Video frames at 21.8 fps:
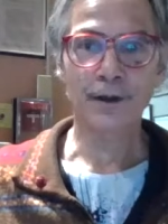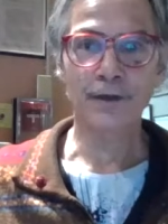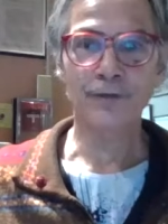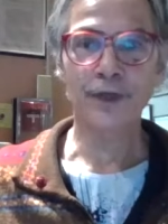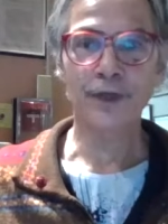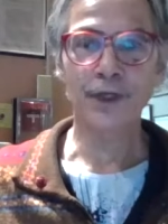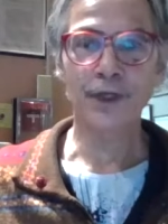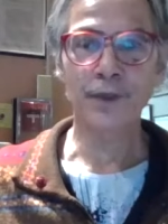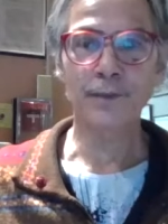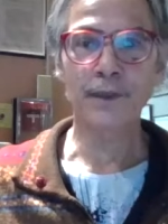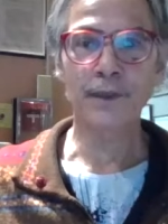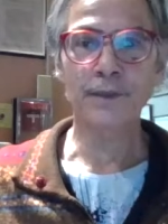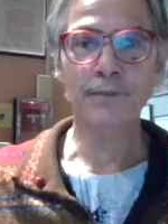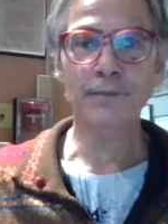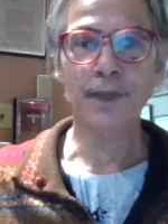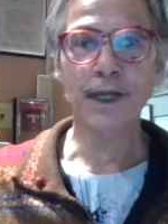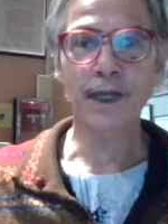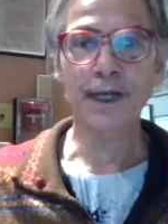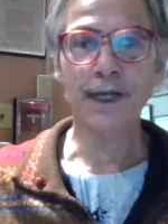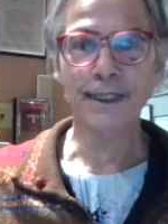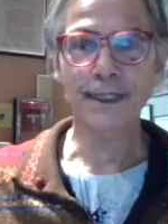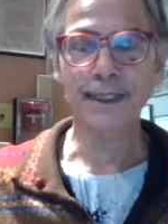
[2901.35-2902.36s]
of human
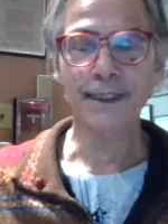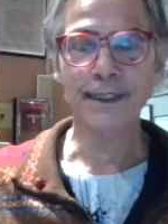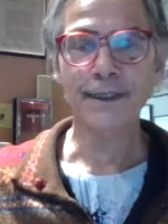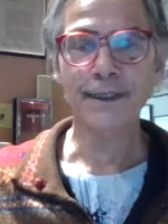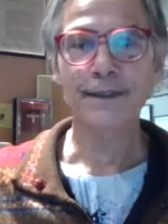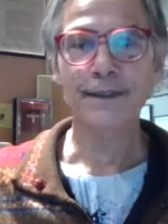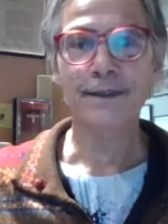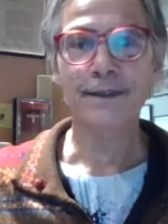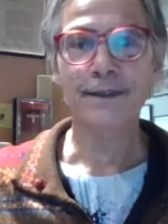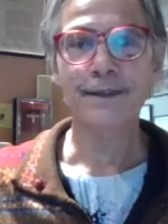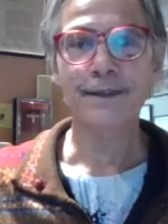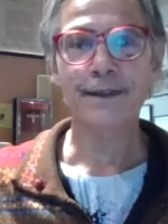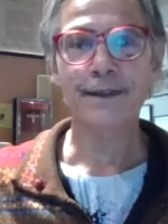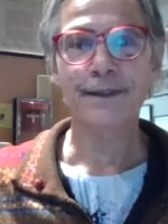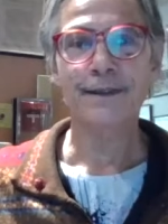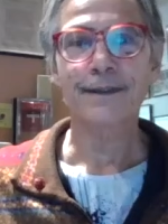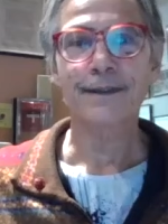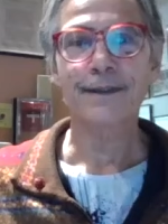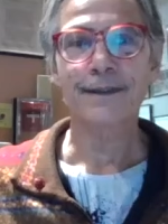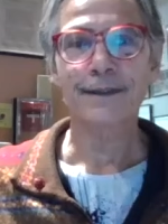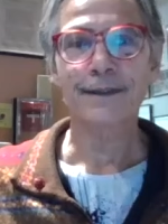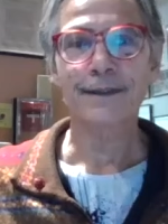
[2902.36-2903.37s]
body,
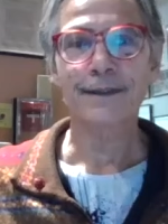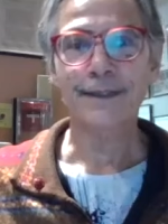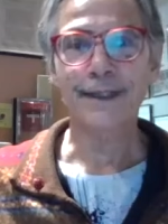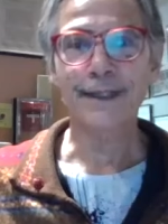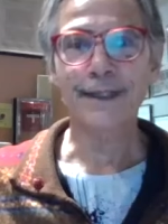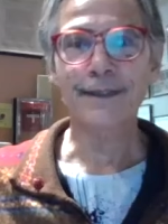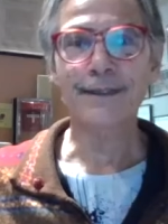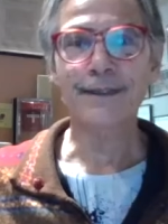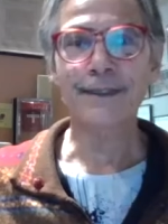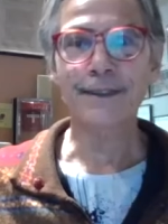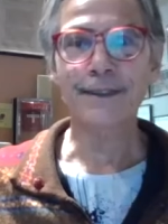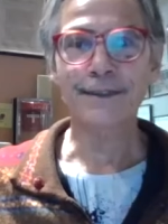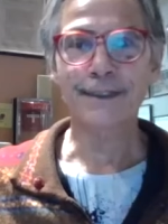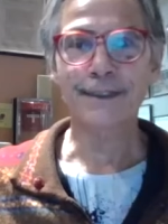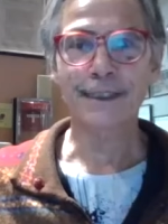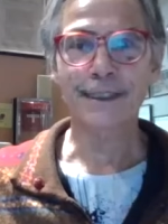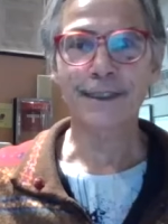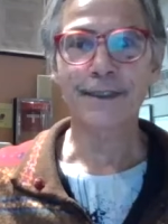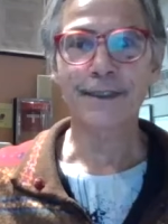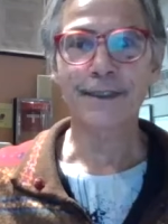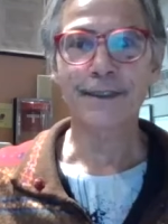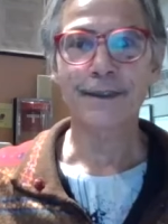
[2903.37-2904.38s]

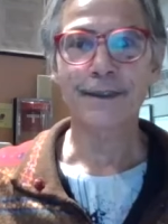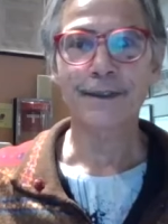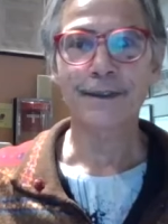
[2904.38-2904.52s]
dignity.